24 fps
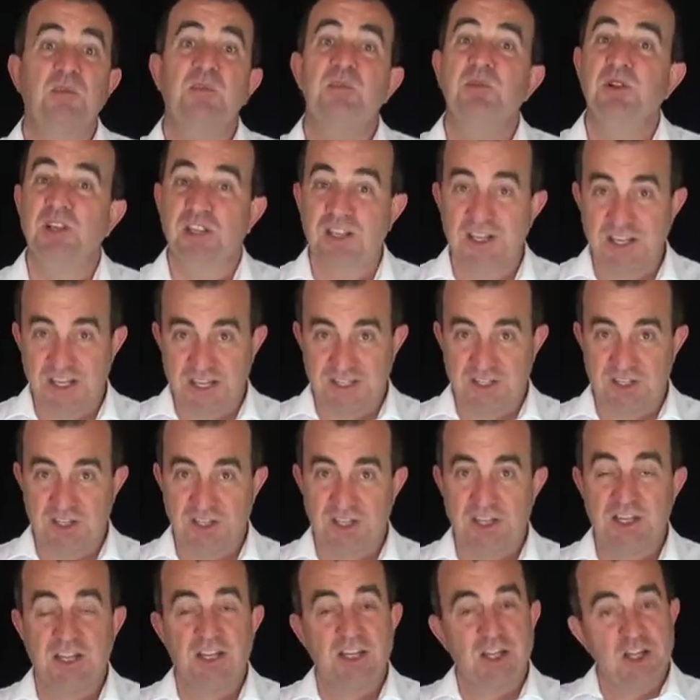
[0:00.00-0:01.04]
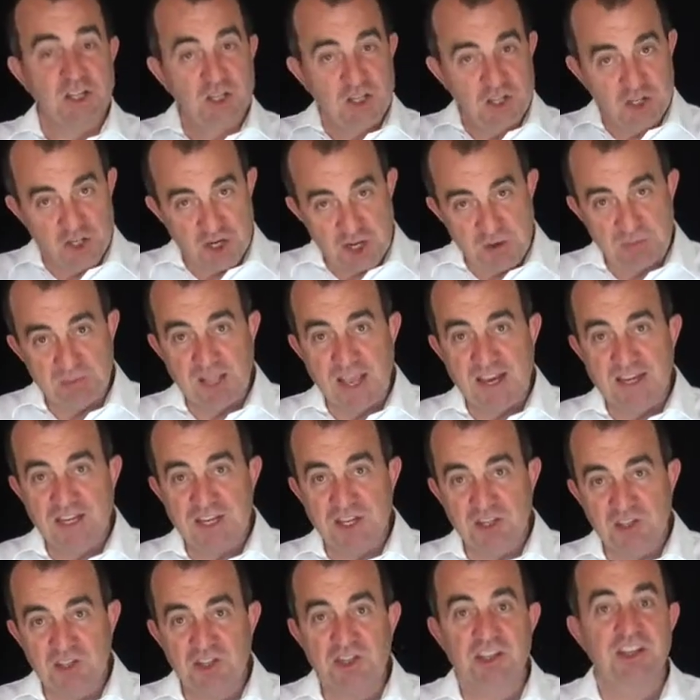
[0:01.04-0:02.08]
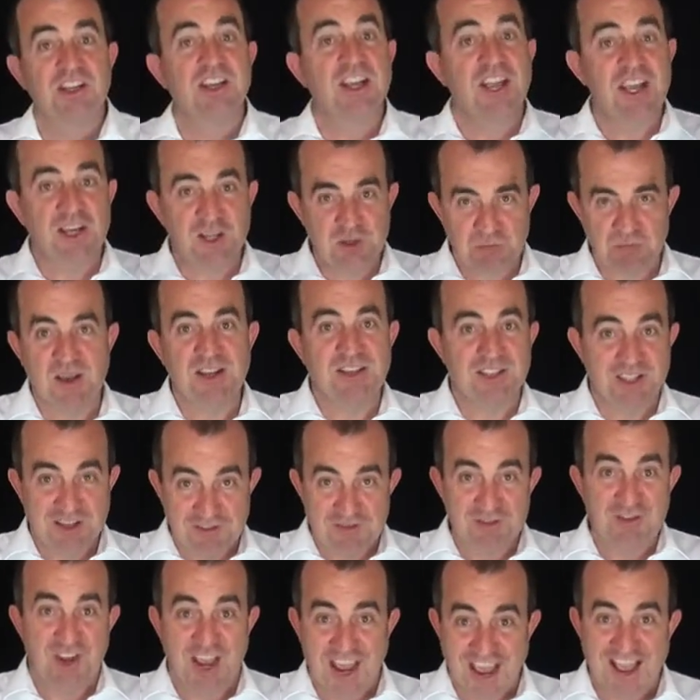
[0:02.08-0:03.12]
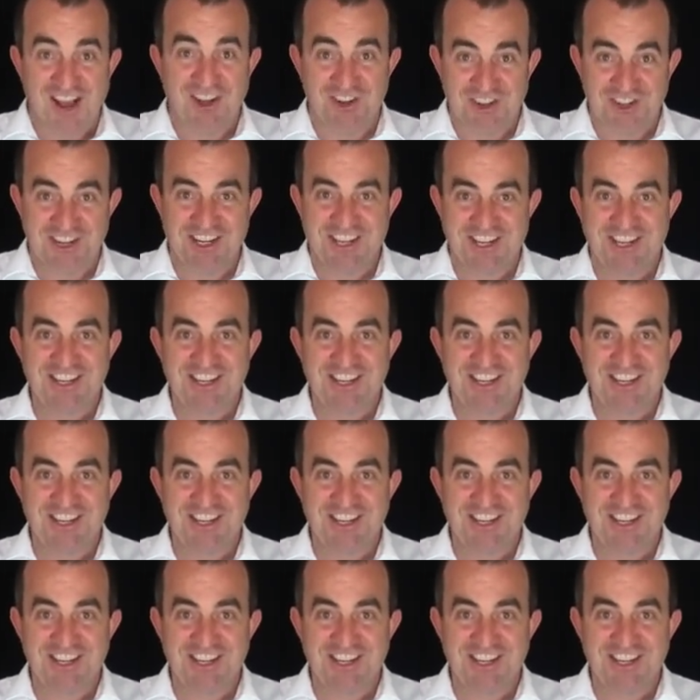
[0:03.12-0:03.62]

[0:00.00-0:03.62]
Please, cheap lanyards, expensive sound.